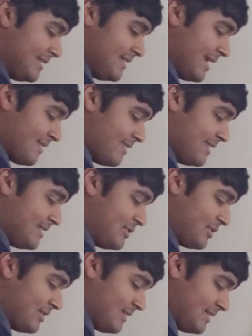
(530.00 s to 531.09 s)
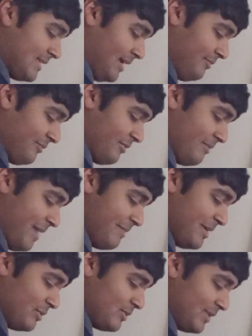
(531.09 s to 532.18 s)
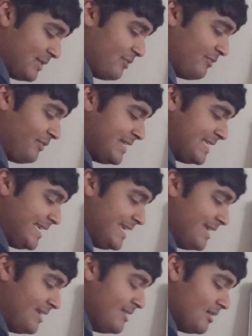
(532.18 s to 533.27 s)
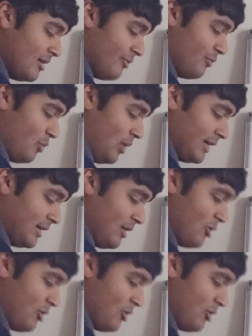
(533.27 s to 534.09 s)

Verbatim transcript: to get that this is just the sum from m equals 1 to infinity of 1